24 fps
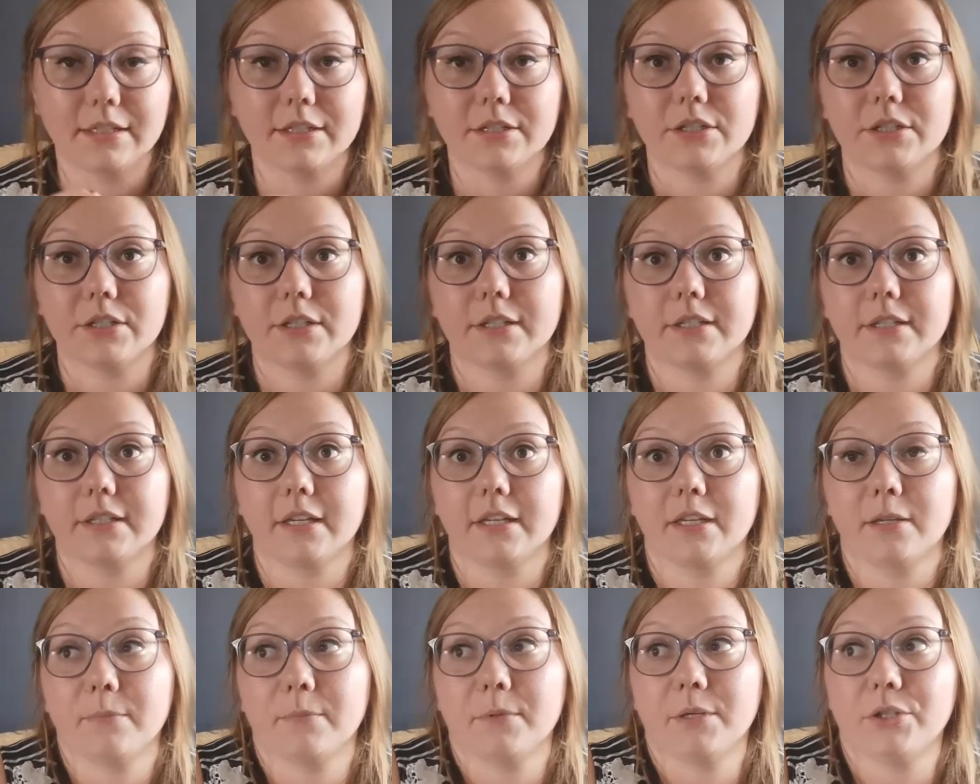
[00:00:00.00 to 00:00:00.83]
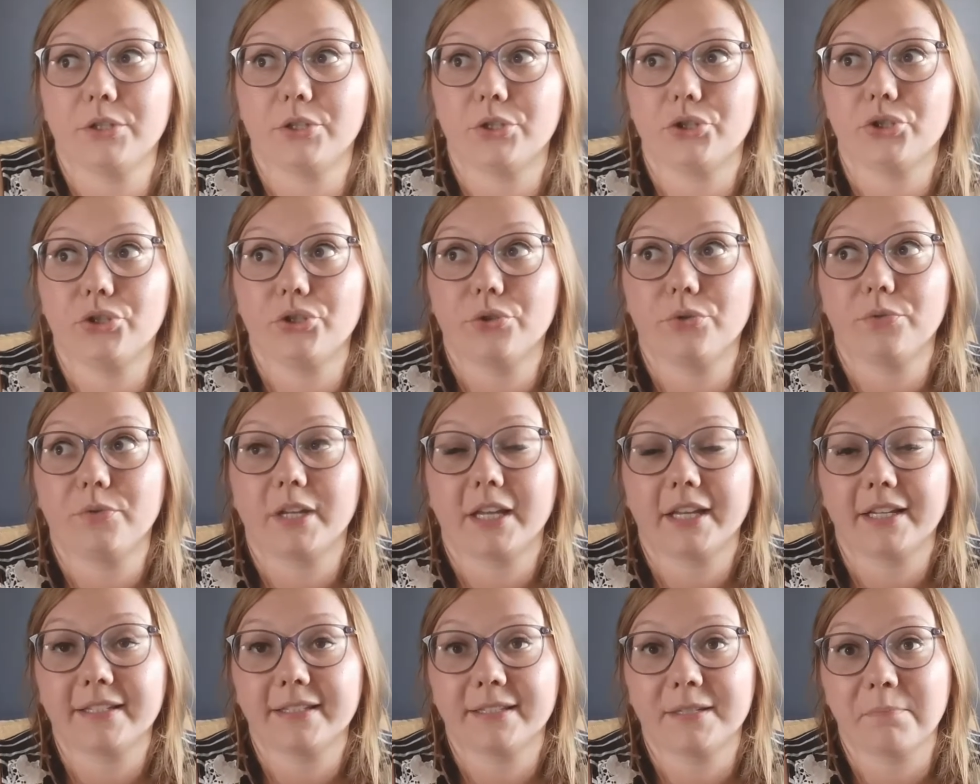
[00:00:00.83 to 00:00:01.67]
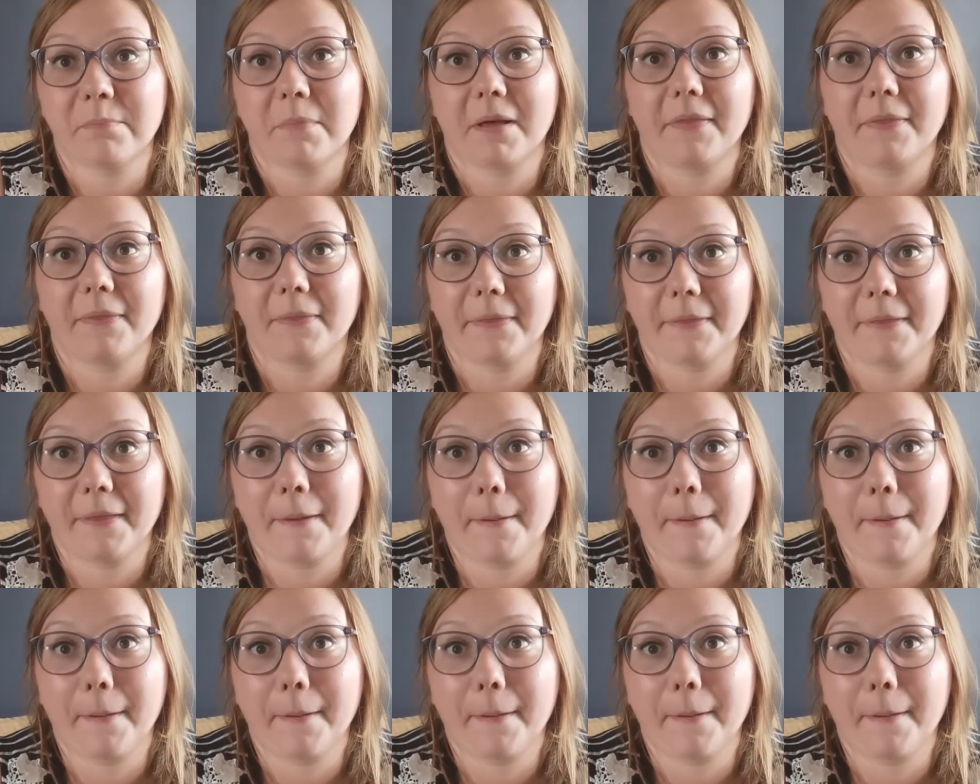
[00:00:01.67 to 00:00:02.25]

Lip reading: She's gonna be 2 next month.